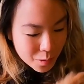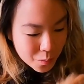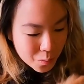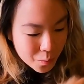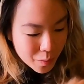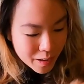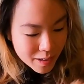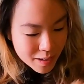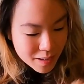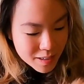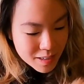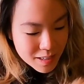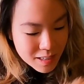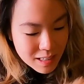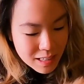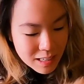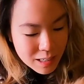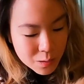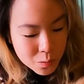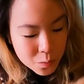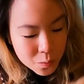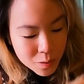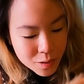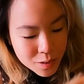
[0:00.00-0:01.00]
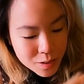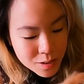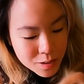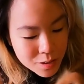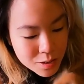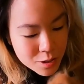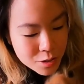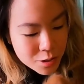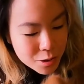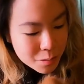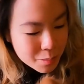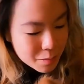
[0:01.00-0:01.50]
When a seed wants
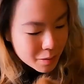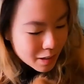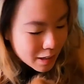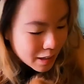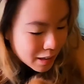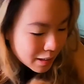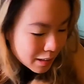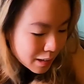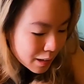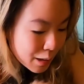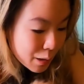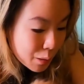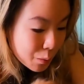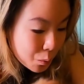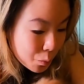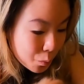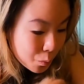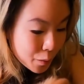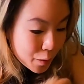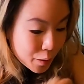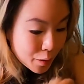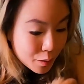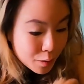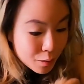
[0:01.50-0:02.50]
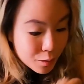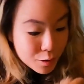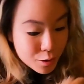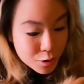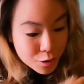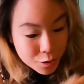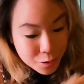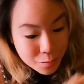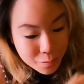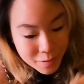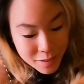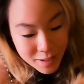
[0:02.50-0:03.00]
to germinate, it will
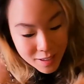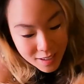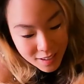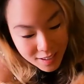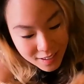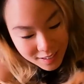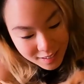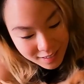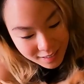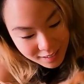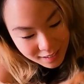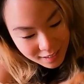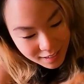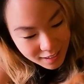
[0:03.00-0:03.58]
germinate.